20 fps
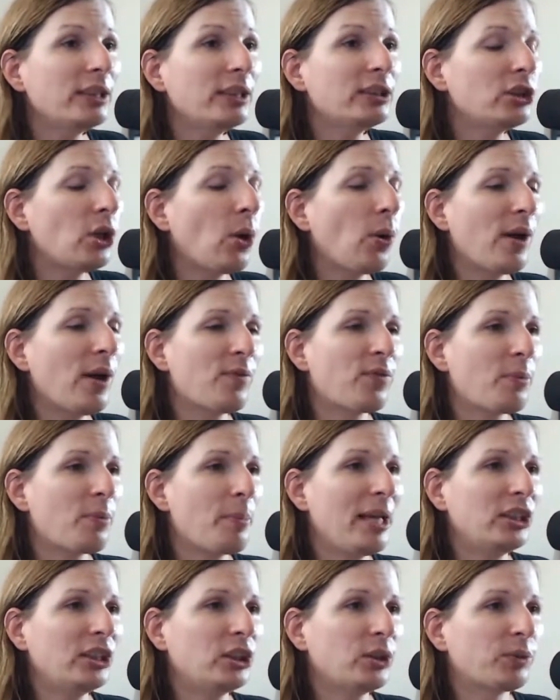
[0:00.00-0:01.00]
no
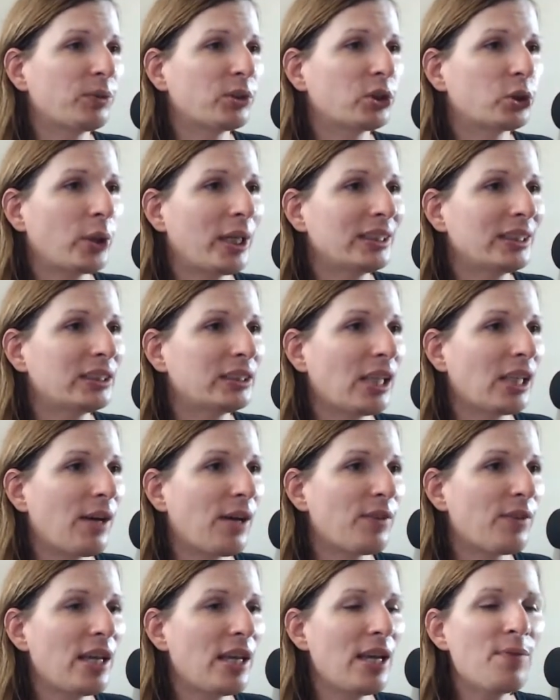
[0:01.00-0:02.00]
information for trans
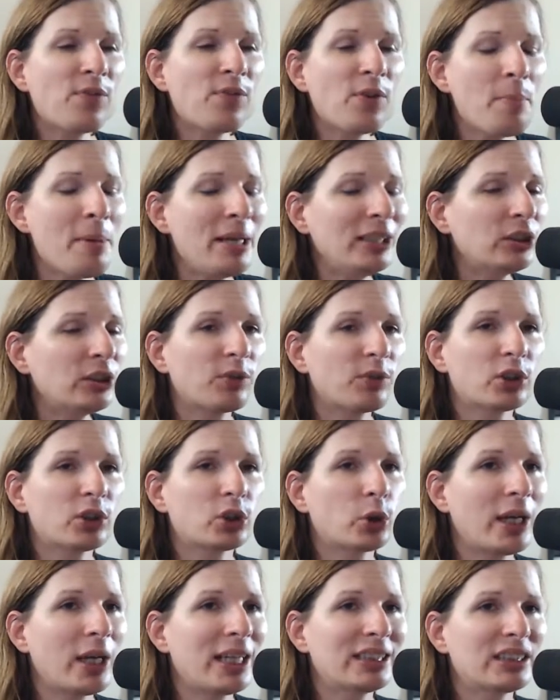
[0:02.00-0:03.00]
stuff. Information for
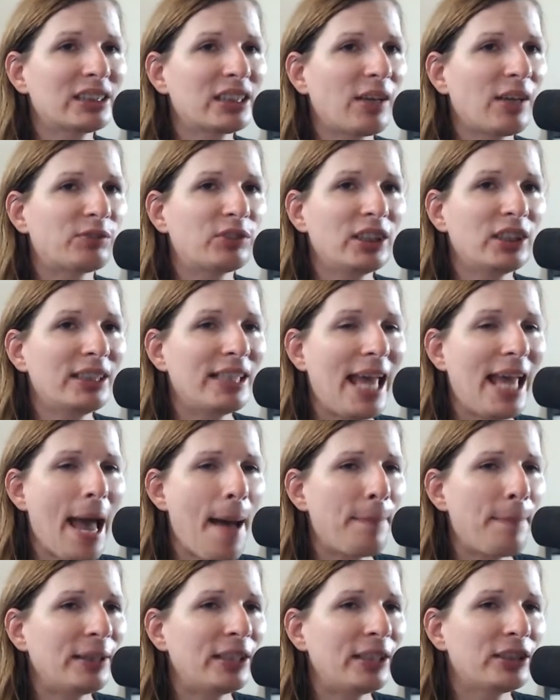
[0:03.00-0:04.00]
trans stuff didn't
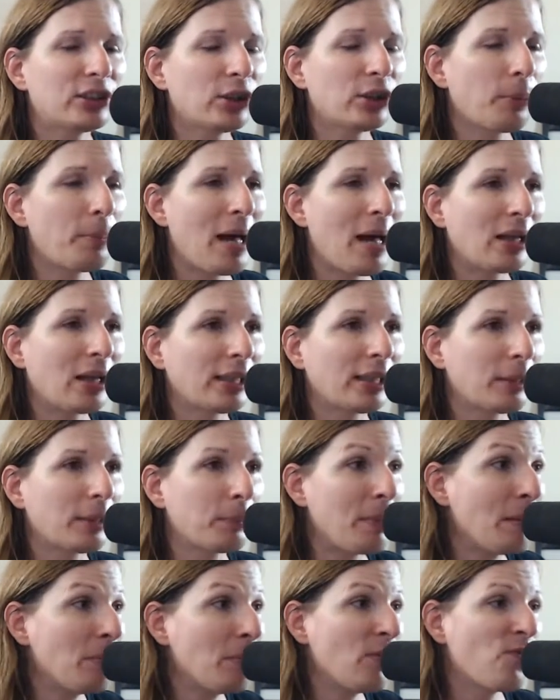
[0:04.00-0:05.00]
happen until about like
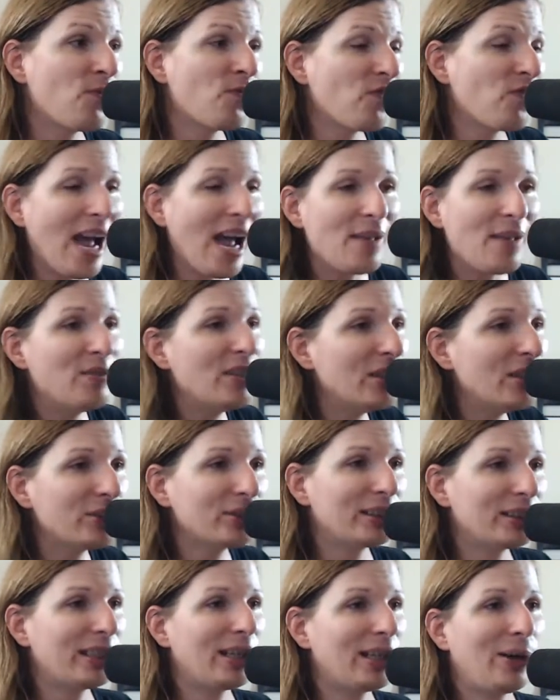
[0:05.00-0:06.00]
maybe 5
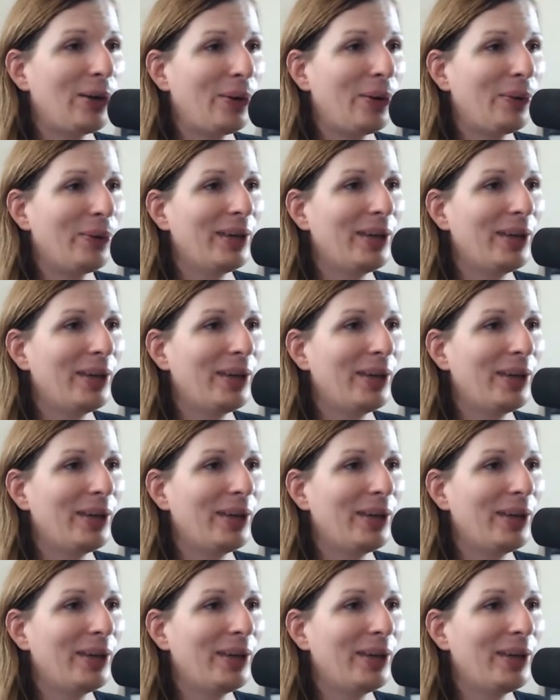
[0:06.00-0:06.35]
years ago.